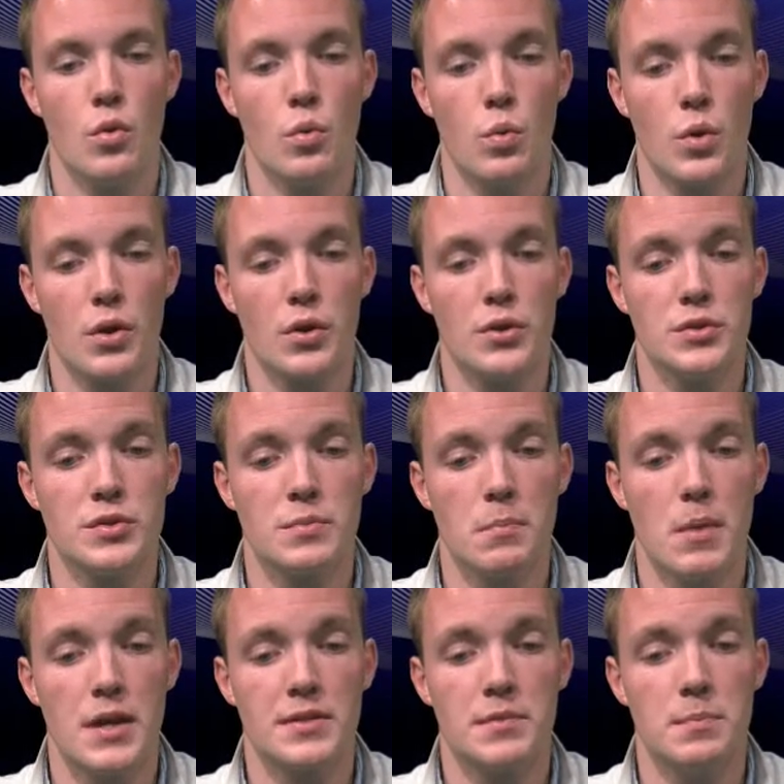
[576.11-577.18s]
Workers
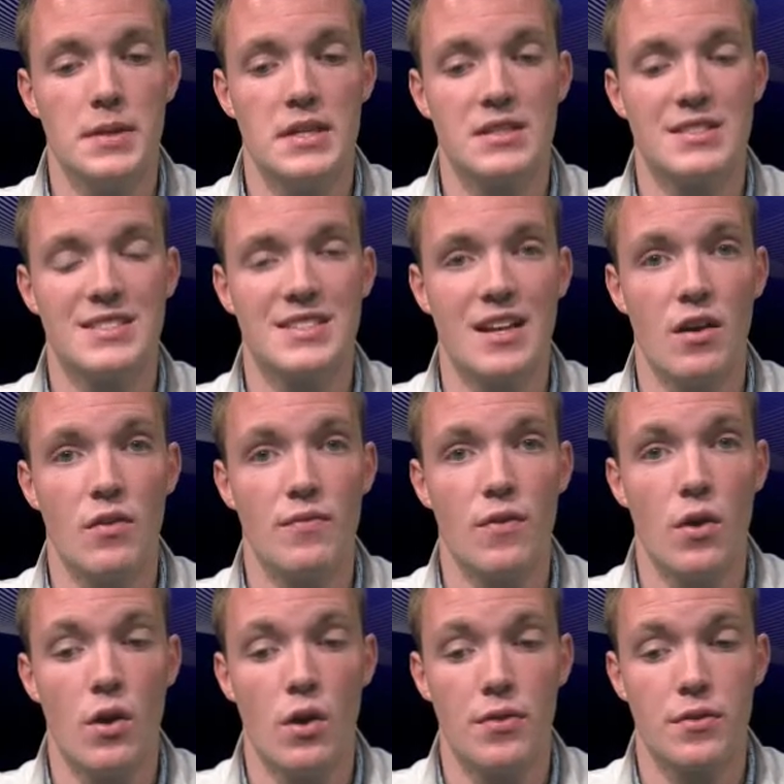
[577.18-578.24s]
must be
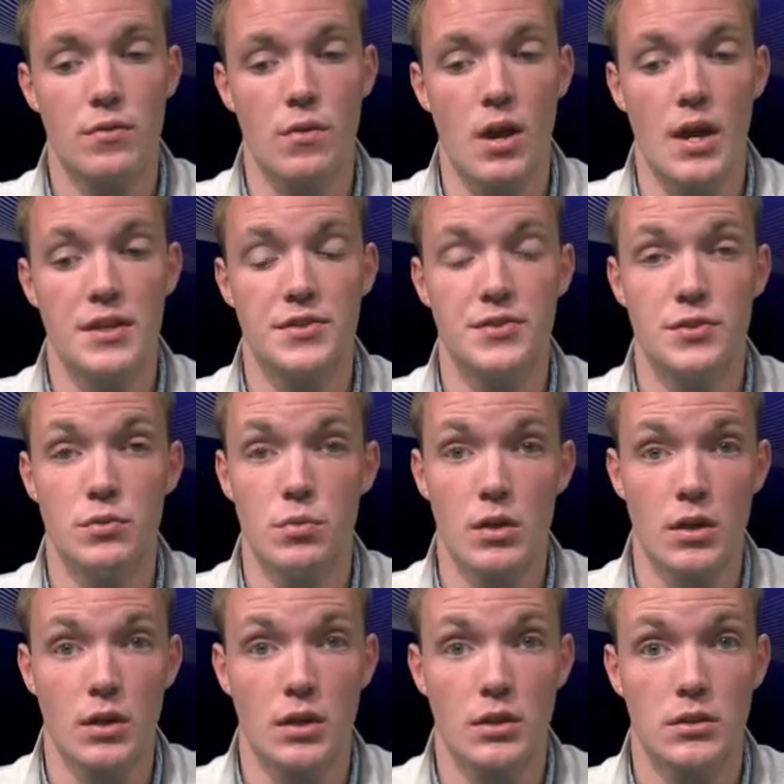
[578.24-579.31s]
self-authorized to
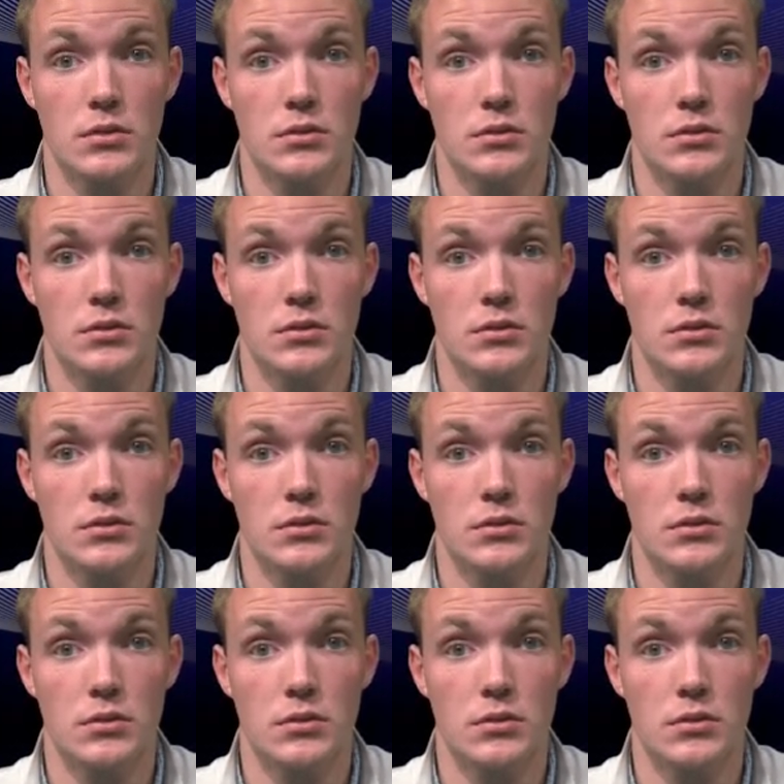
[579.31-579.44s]
work.